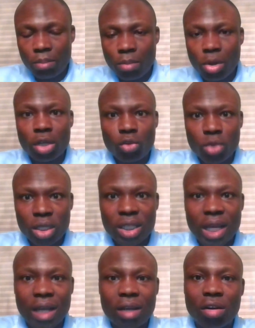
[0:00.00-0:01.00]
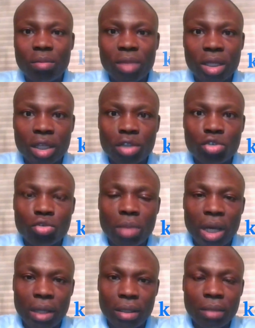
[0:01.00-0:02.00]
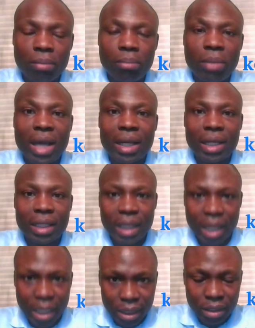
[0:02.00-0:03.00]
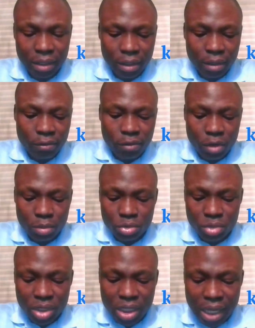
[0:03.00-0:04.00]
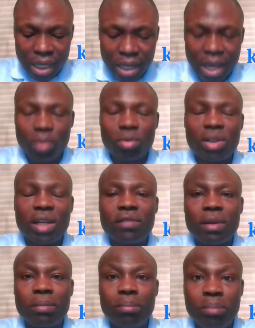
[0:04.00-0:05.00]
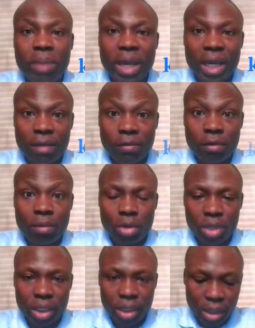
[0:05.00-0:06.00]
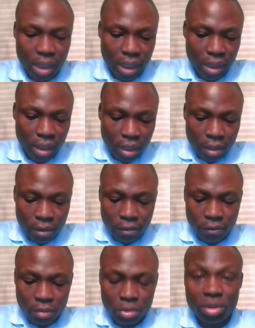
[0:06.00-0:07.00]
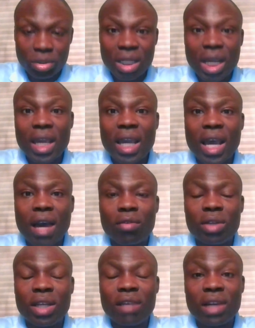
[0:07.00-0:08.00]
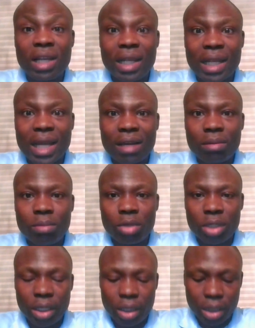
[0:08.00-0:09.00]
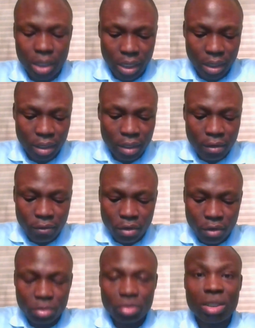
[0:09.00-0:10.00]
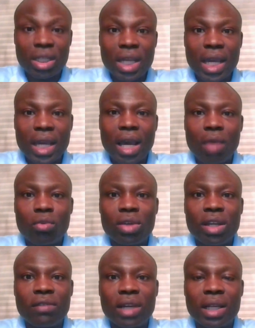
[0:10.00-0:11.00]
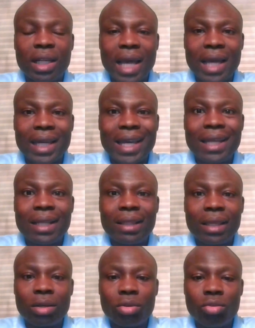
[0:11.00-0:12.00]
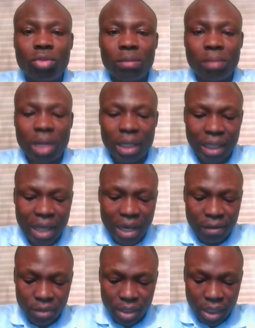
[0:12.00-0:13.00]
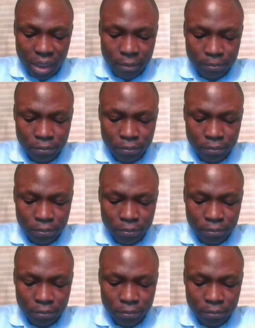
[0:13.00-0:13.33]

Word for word: money will start coming into my bank account from today i will never beg for money again from today i will never lack money again from today i will never lack anything good in my life again